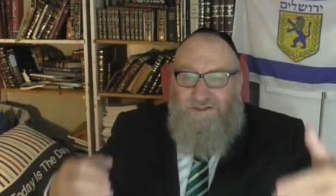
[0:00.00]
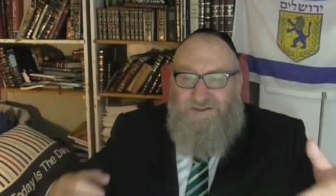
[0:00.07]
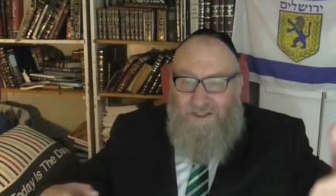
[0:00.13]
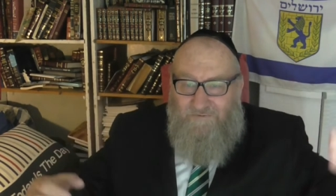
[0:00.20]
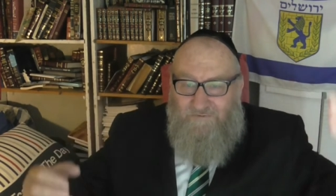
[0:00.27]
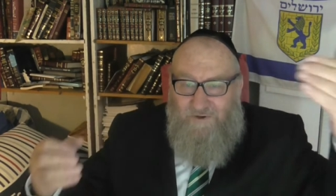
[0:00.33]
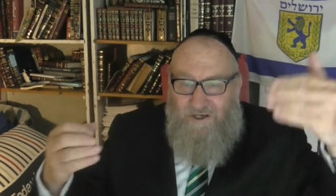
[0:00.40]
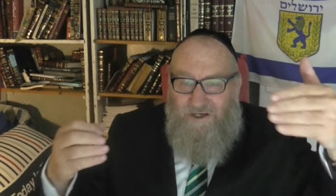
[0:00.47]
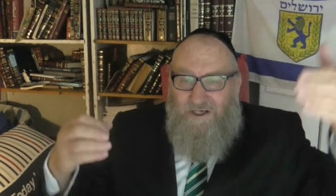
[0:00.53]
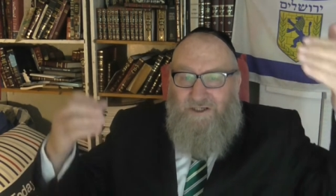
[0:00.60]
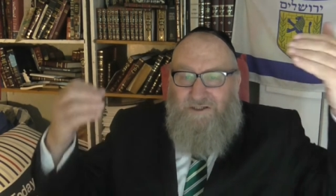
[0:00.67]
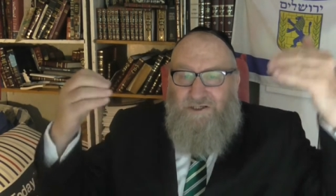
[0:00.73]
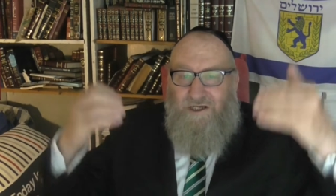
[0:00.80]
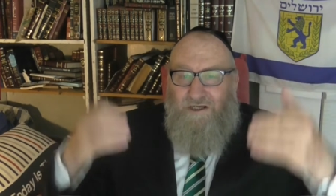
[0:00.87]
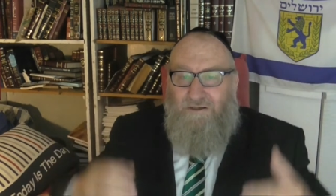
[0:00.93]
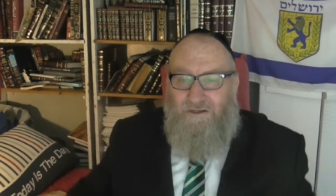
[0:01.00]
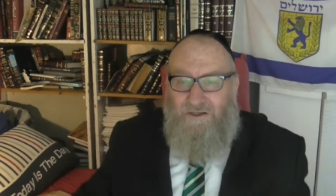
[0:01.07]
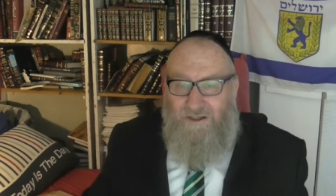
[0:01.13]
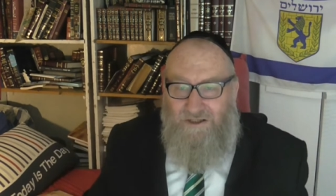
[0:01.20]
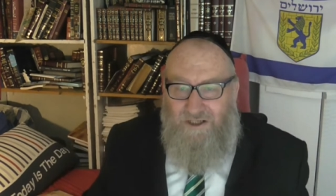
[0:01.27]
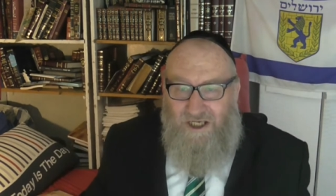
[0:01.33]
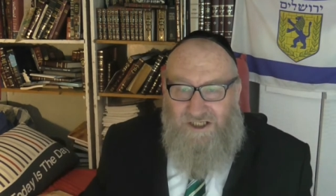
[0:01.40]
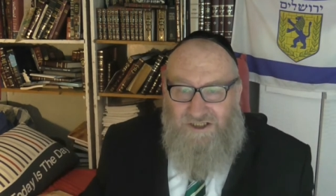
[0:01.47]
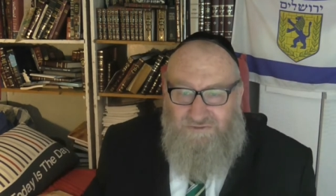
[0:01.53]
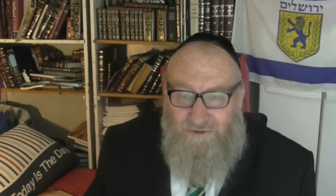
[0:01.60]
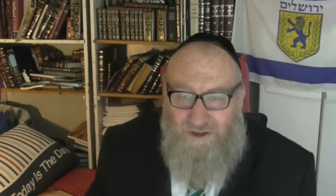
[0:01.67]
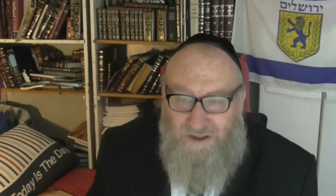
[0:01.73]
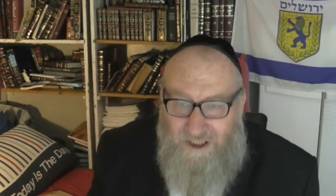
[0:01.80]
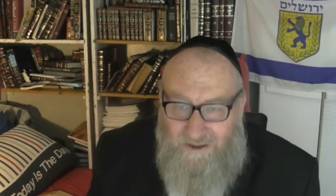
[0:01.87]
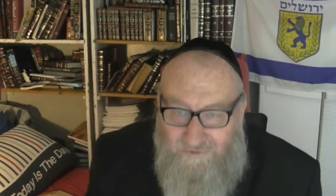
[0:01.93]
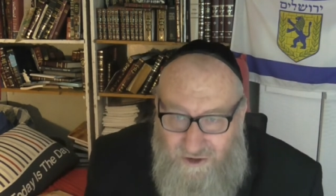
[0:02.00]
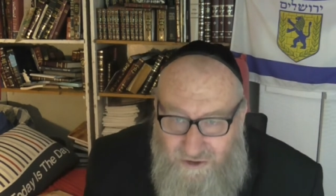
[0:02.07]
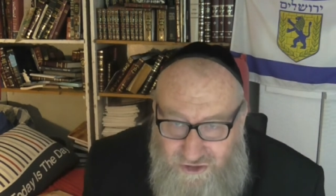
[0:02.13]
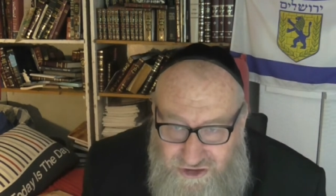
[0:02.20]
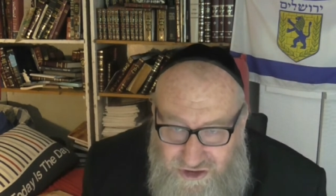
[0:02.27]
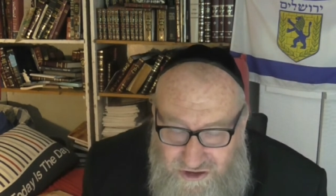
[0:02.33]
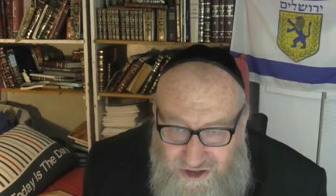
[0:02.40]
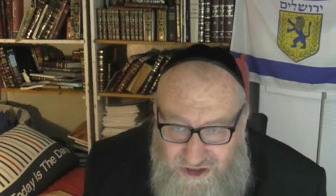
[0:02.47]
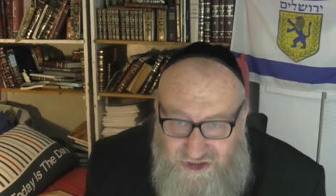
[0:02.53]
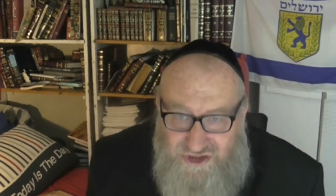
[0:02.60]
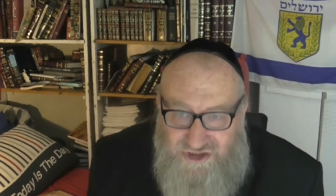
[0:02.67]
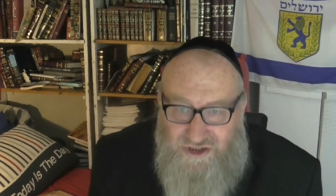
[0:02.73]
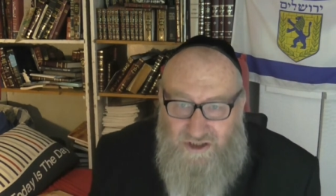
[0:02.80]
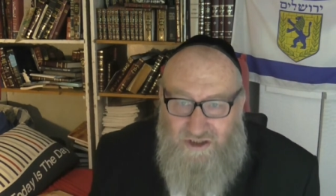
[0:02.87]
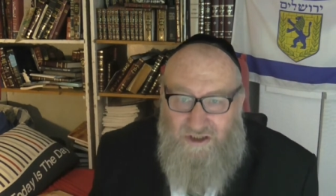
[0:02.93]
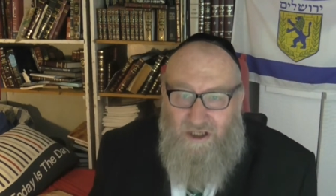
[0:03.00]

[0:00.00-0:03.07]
it's a fairy tale. That is what evolution is.